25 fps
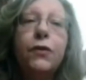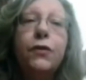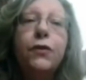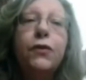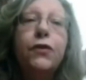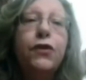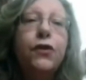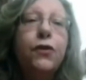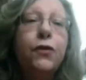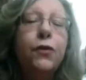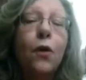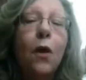
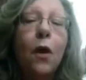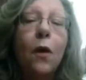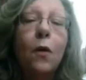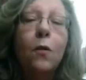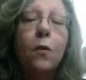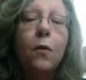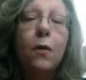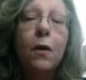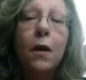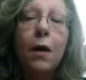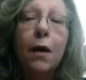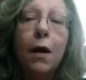you are
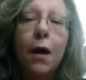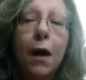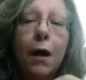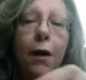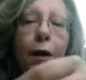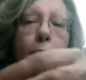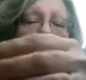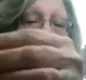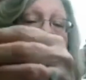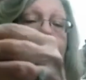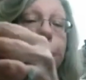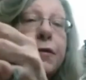one
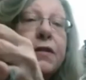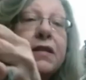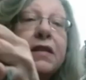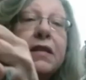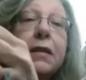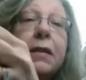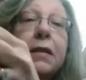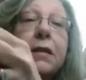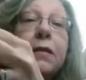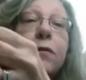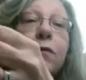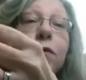hundred
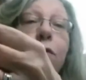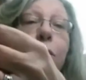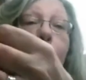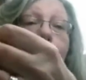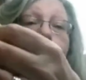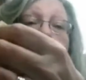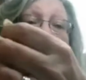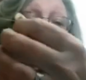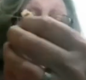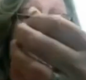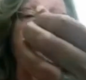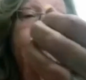percent
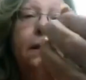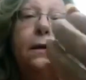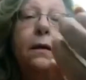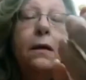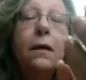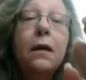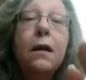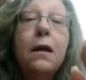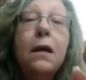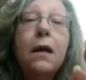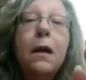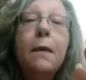right.
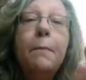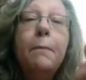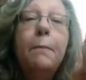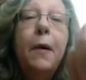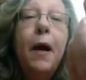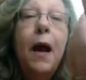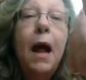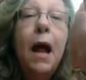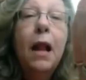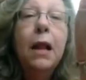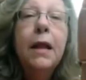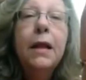
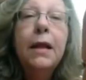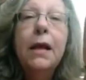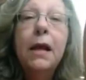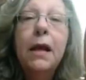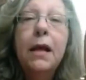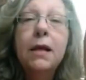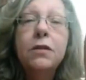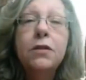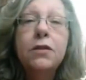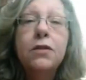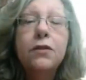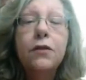
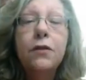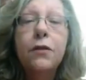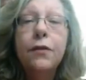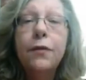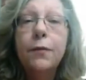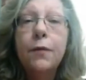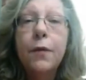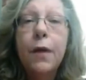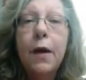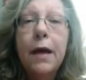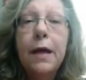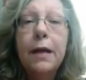Polyester
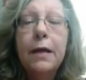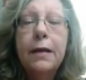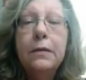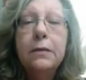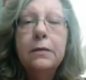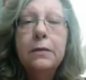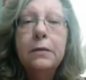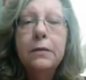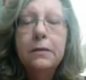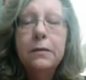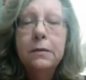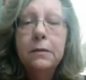
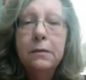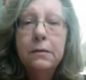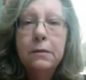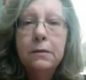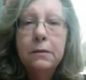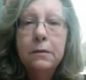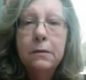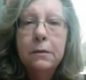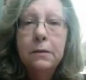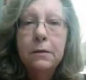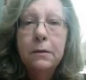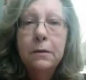threads,
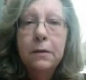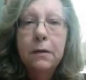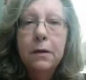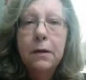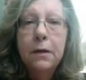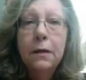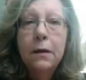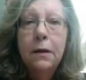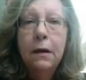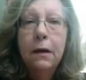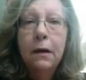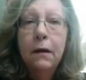
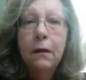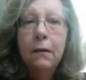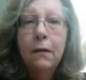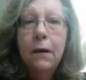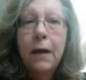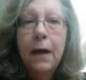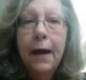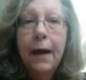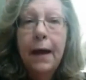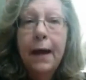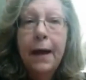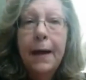
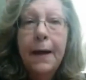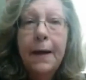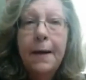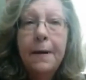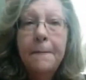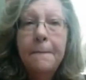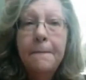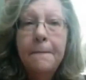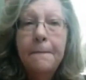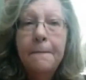okay?